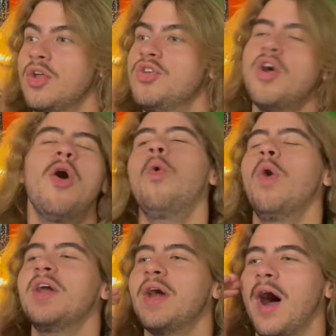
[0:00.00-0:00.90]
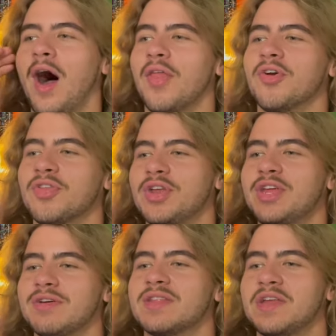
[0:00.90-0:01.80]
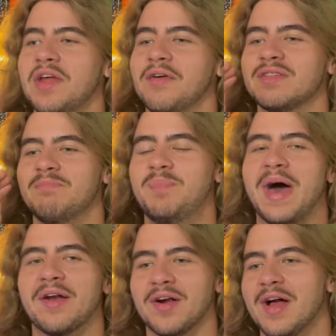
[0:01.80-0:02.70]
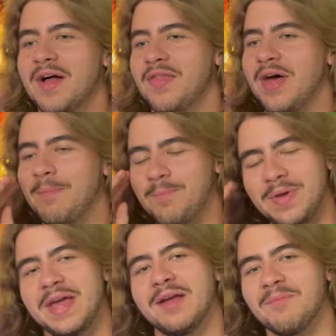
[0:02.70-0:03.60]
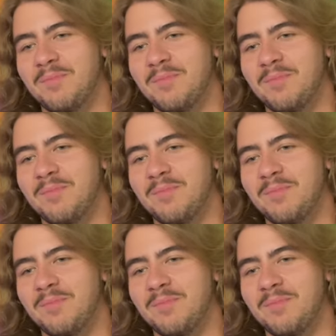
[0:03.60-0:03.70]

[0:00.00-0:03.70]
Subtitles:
No one other than Houston knows better that being